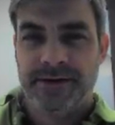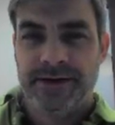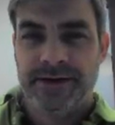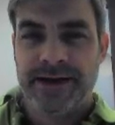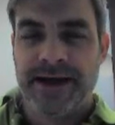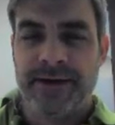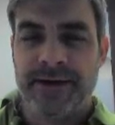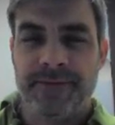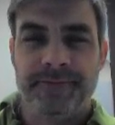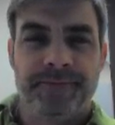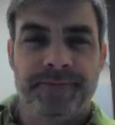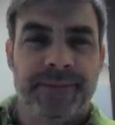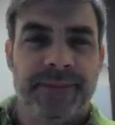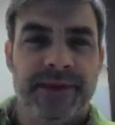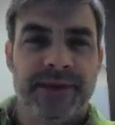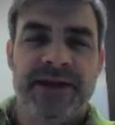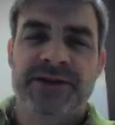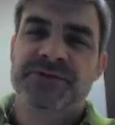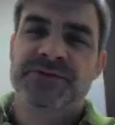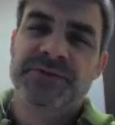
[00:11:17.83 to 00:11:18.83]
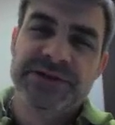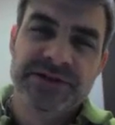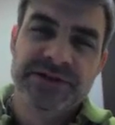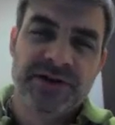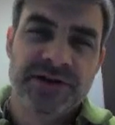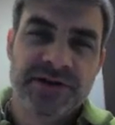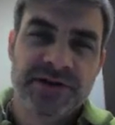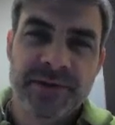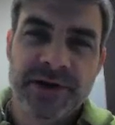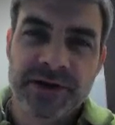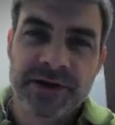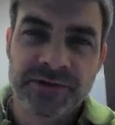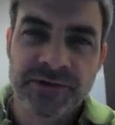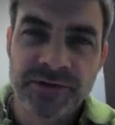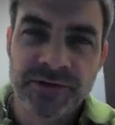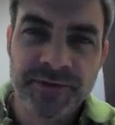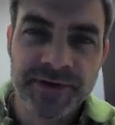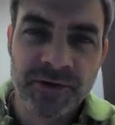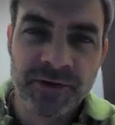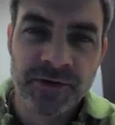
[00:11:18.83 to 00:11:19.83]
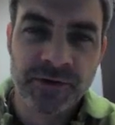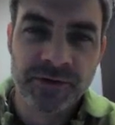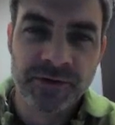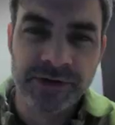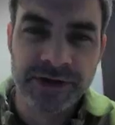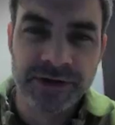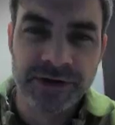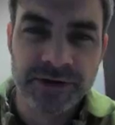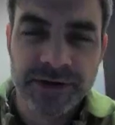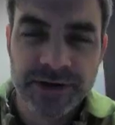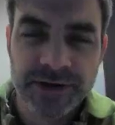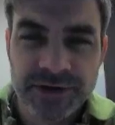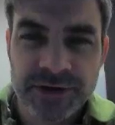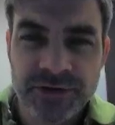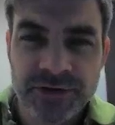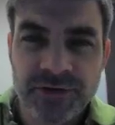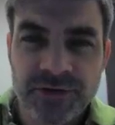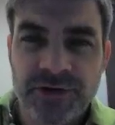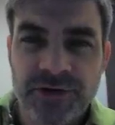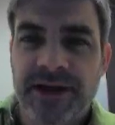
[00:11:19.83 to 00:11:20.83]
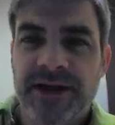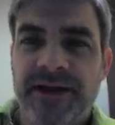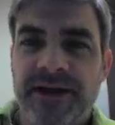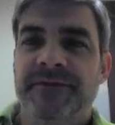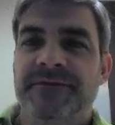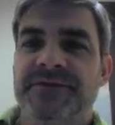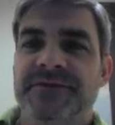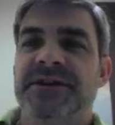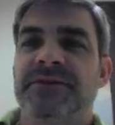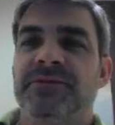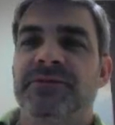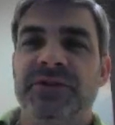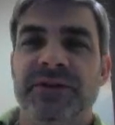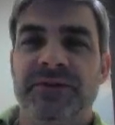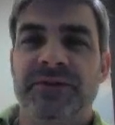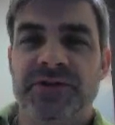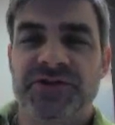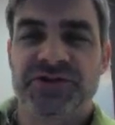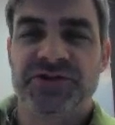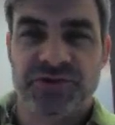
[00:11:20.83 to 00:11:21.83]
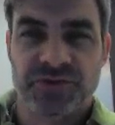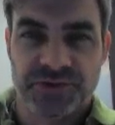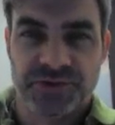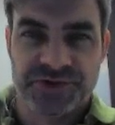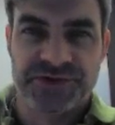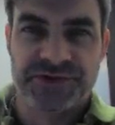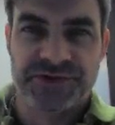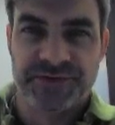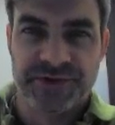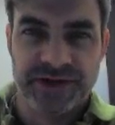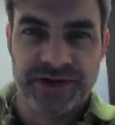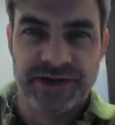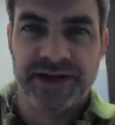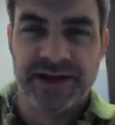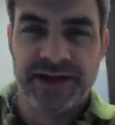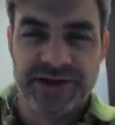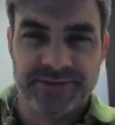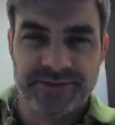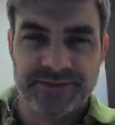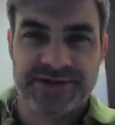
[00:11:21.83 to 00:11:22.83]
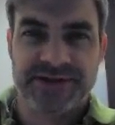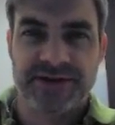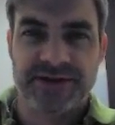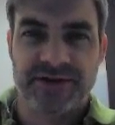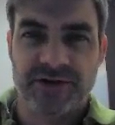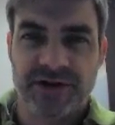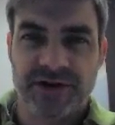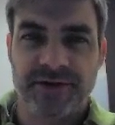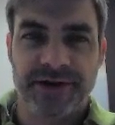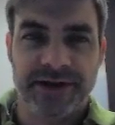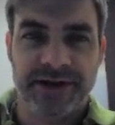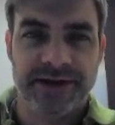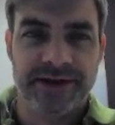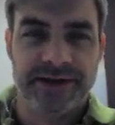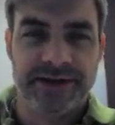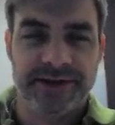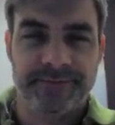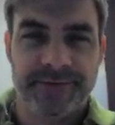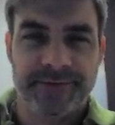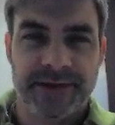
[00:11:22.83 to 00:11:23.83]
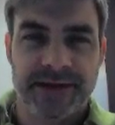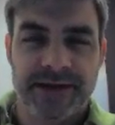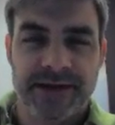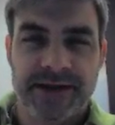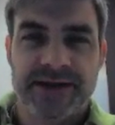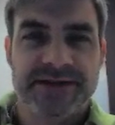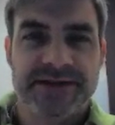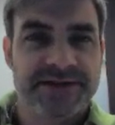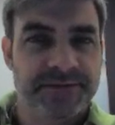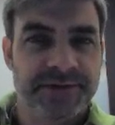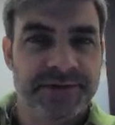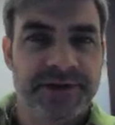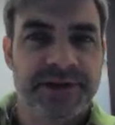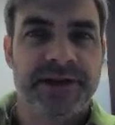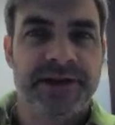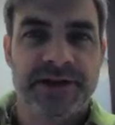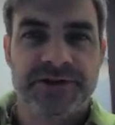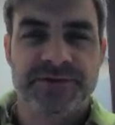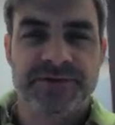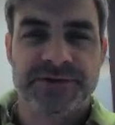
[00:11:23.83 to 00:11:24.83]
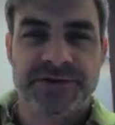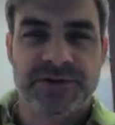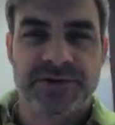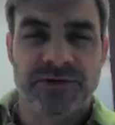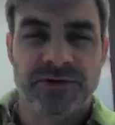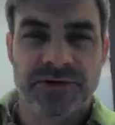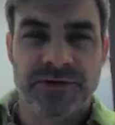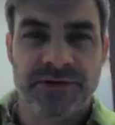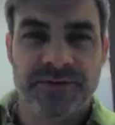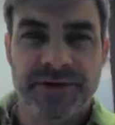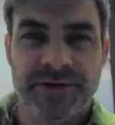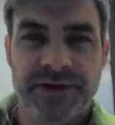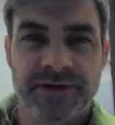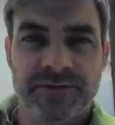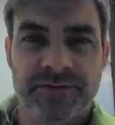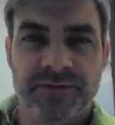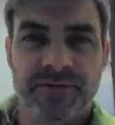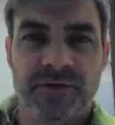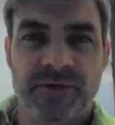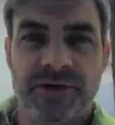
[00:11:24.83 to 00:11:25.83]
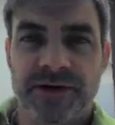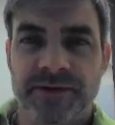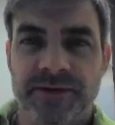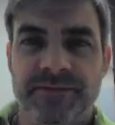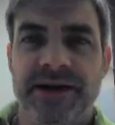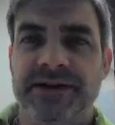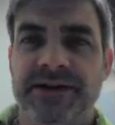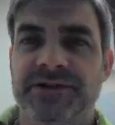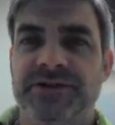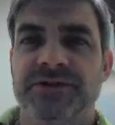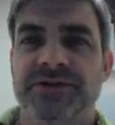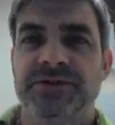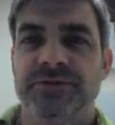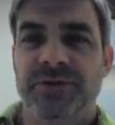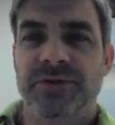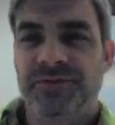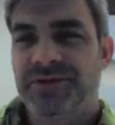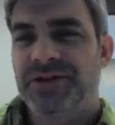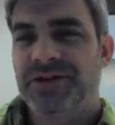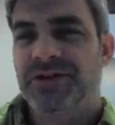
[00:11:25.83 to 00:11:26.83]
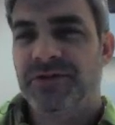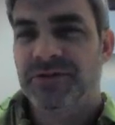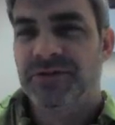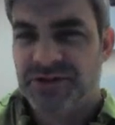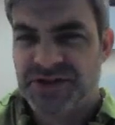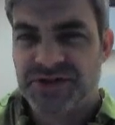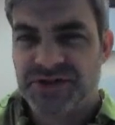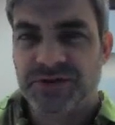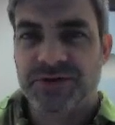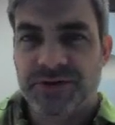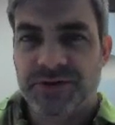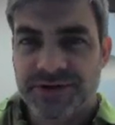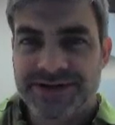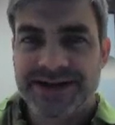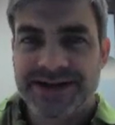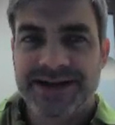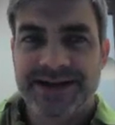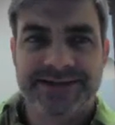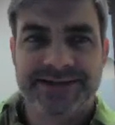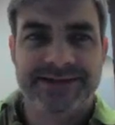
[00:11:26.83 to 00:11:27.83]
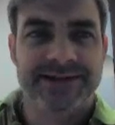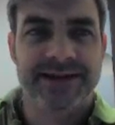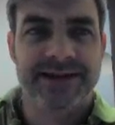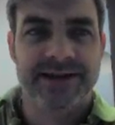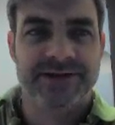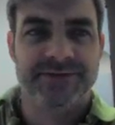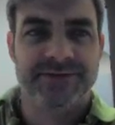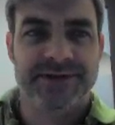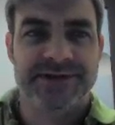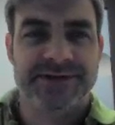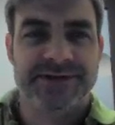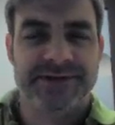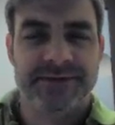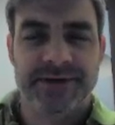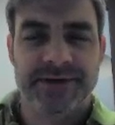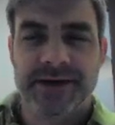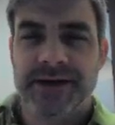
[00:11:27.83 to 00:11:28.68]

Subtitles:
Now, as we talked about a little bit earlier, you're going to have several different sources of engagements that are coming in. Some of the engagements are going to be referring back to what we call Lacert or tax engagements.